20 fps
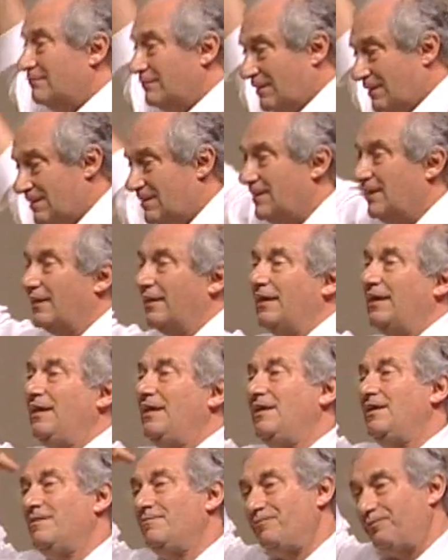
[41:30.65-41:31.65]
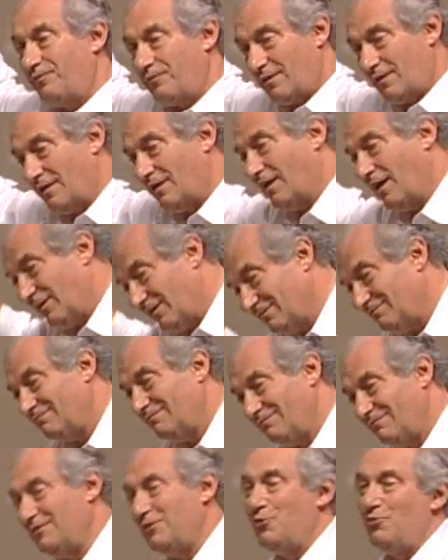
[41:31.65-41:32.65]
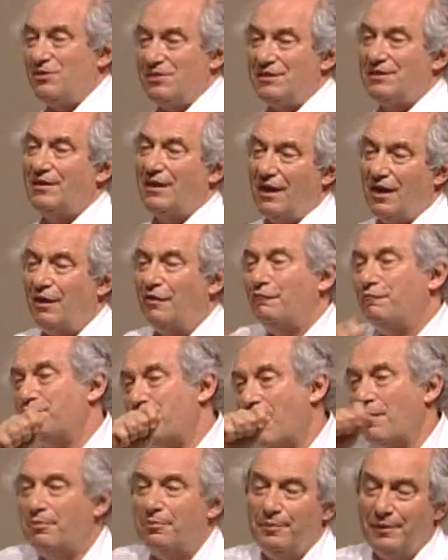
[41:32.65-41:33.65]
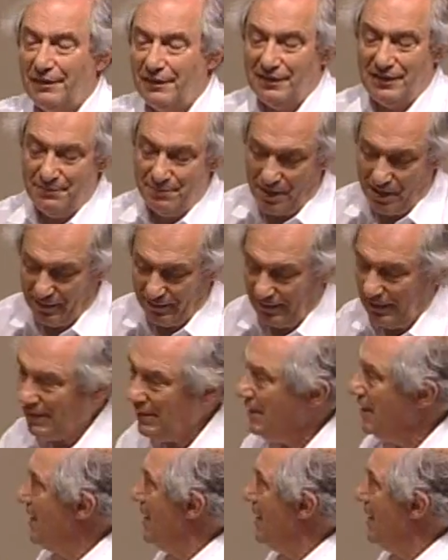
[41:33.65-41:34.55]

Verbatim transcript: silly use of probability modeling